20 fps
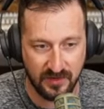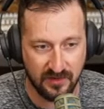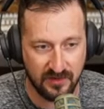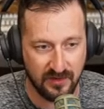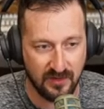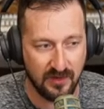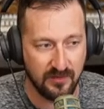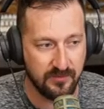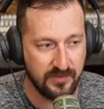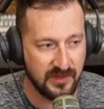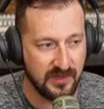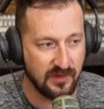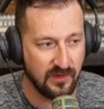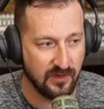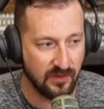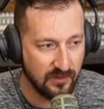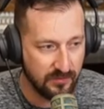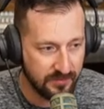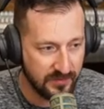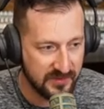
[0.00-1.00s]
about it and being
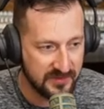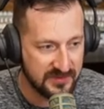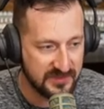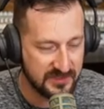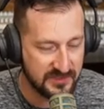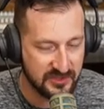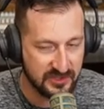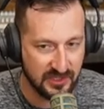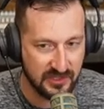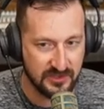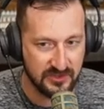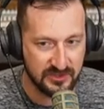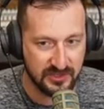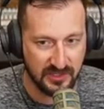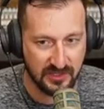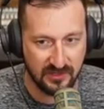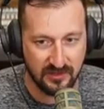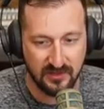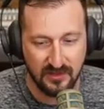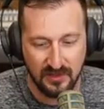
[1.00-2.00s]
open to
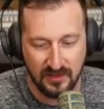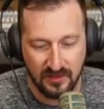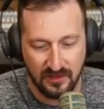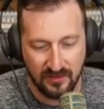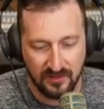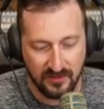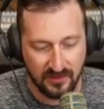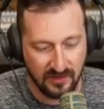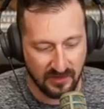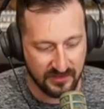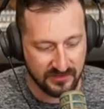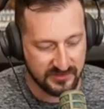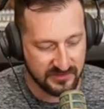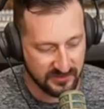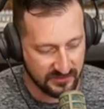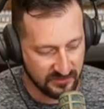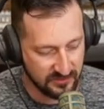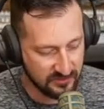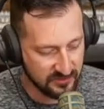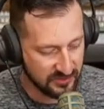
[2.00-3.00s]
changing the
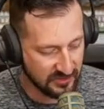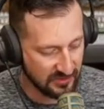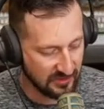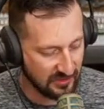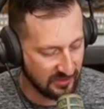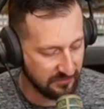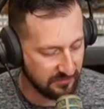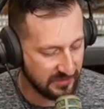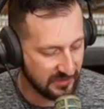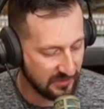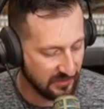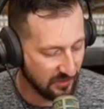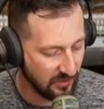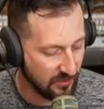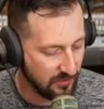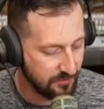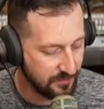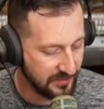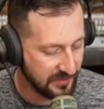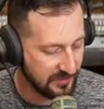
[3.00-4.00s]
Constitution and being
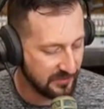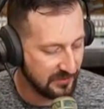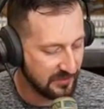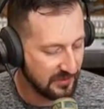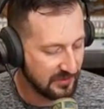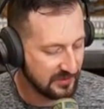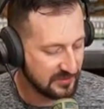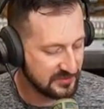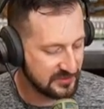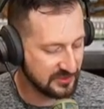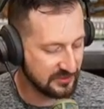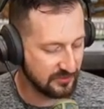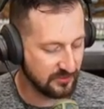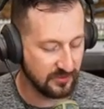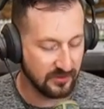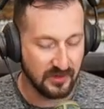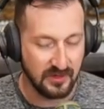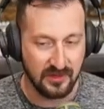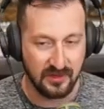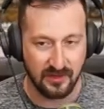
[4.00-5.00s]
open
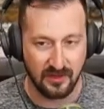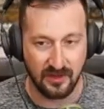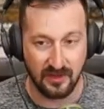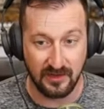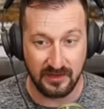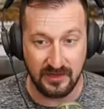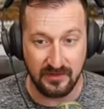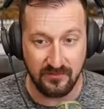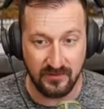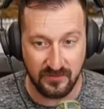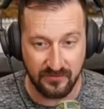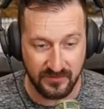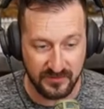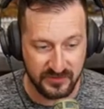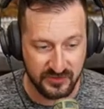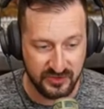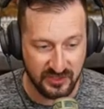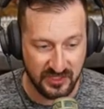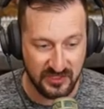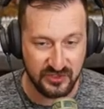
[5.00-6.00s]
to even if
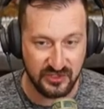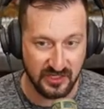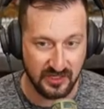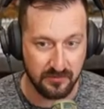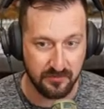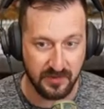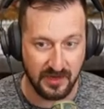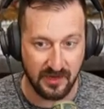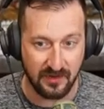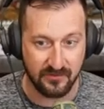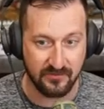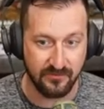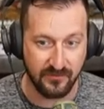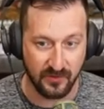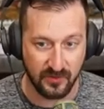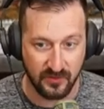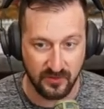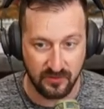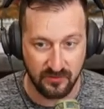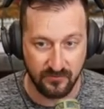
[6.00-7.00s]
it's changing it back
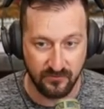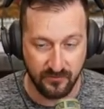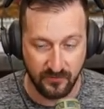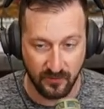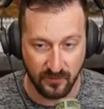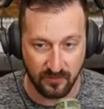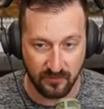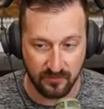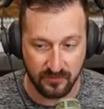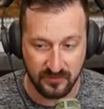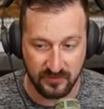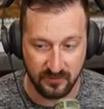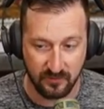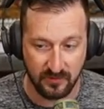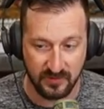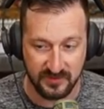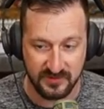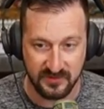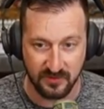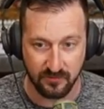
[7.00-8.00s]
for
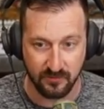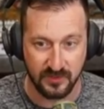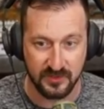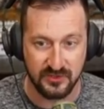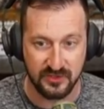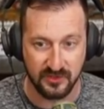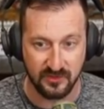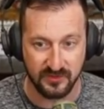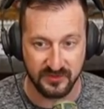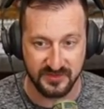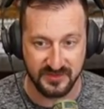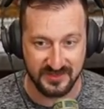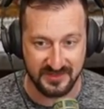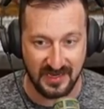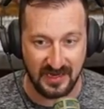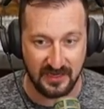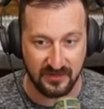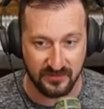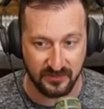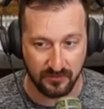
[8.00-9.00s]
to its original
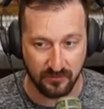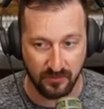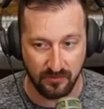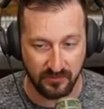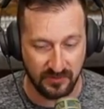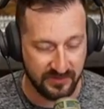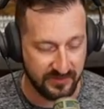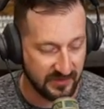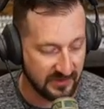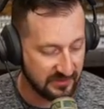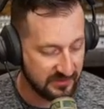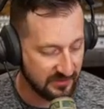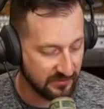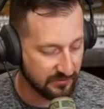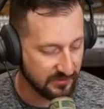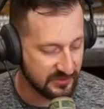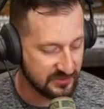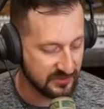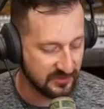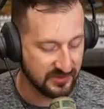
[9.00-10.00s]
state or what we think the
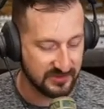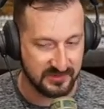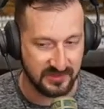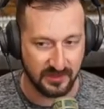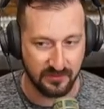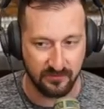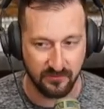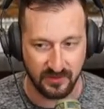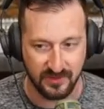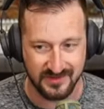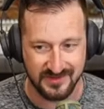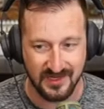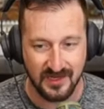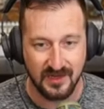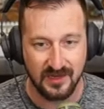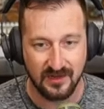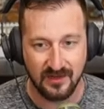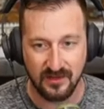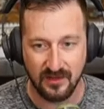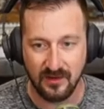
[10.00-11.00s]
original intent was,
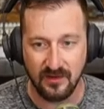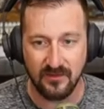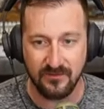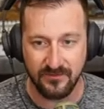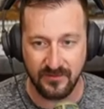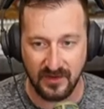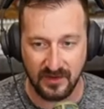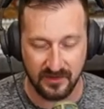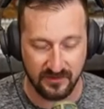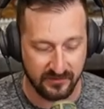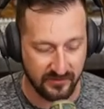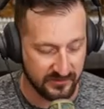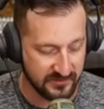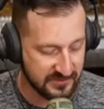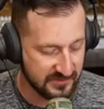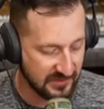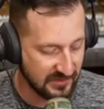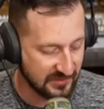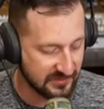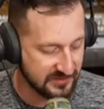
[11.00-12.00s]
clarifying
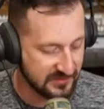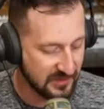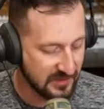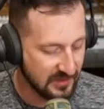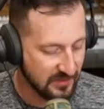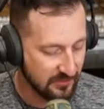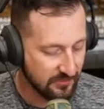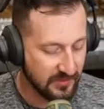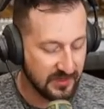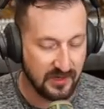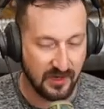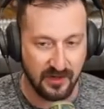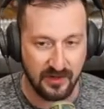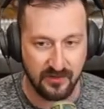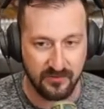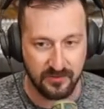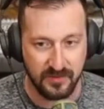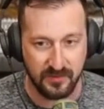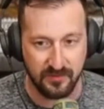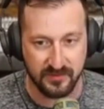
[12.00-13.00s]
those things. We got to
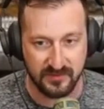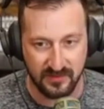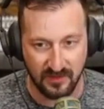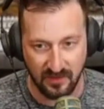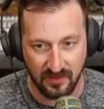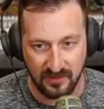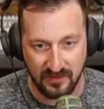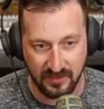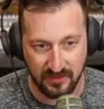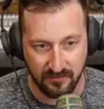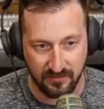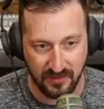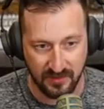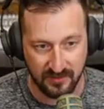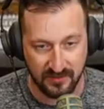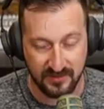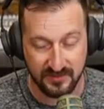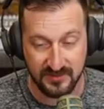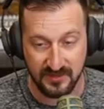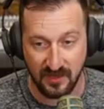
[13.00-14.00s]
have people talking about
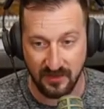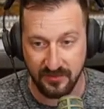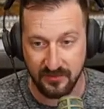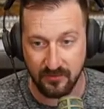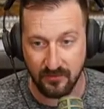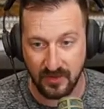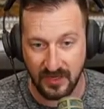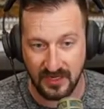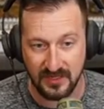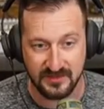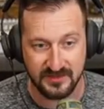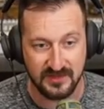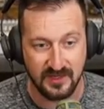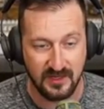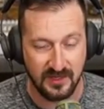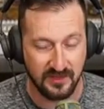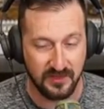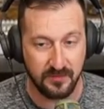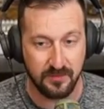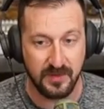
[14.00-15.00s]
it, because otherwise
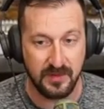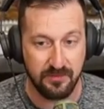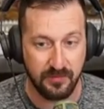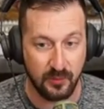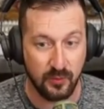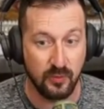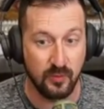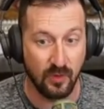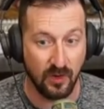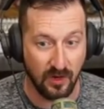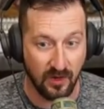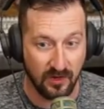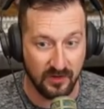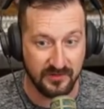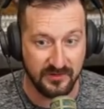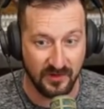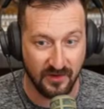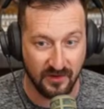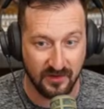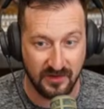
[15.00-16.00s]
the people who are
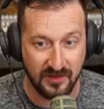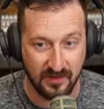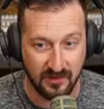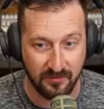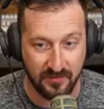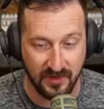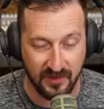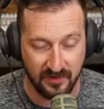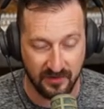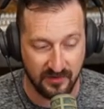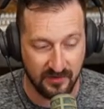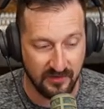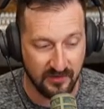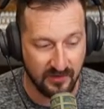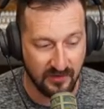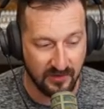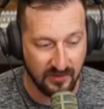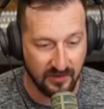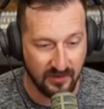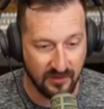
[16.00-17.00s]
talking about it
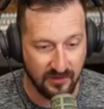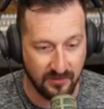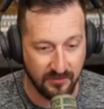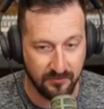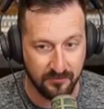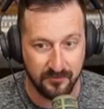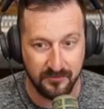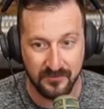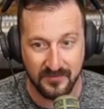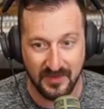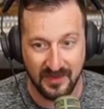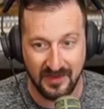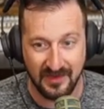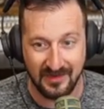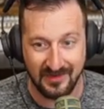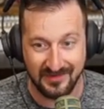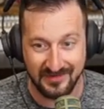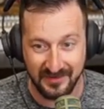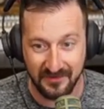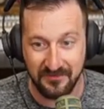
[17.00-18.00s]

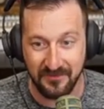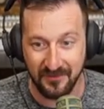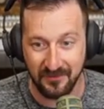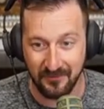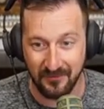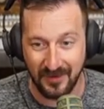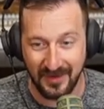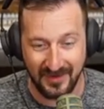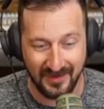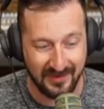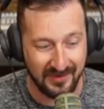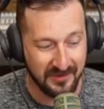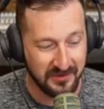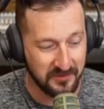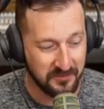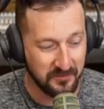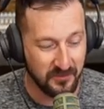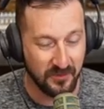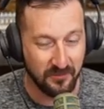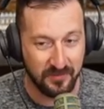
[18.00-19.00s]
in a different way
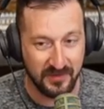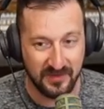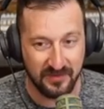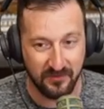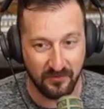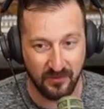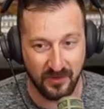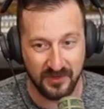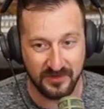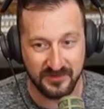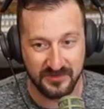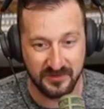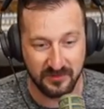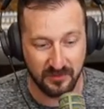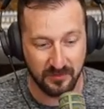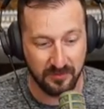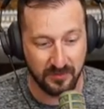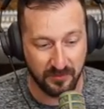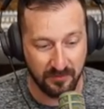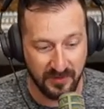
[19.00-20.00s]
will be the ones who
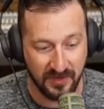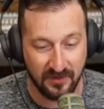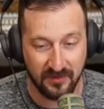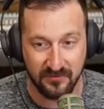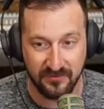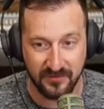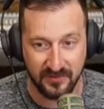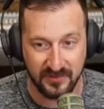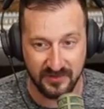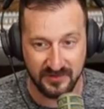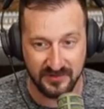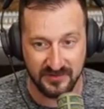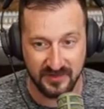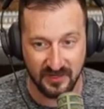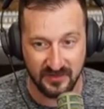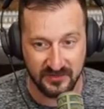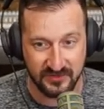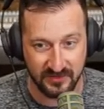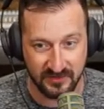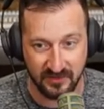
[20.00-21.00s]
are prepared for the
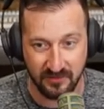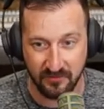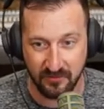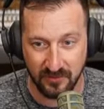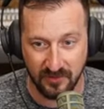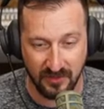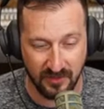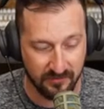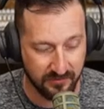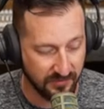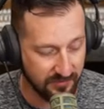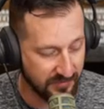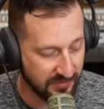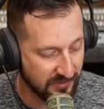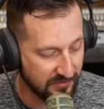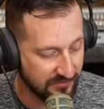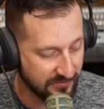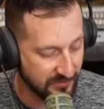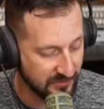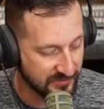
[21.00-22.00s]
discussion that we're not
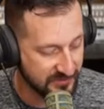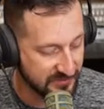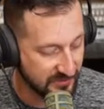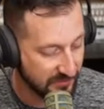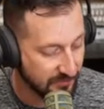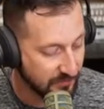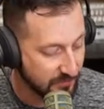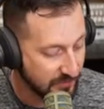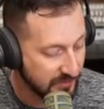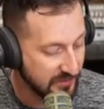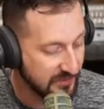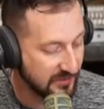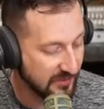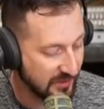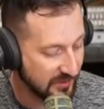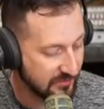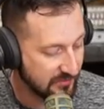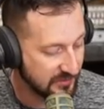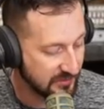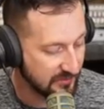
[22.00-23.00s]
prepared for. So I really
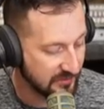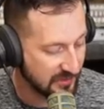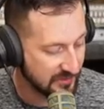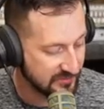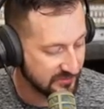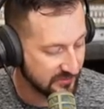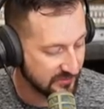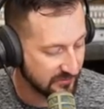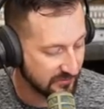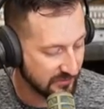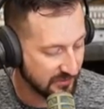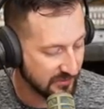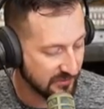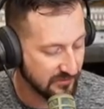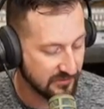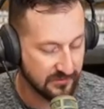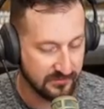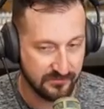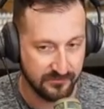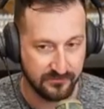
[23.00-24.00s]
like what you guys are doing.
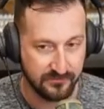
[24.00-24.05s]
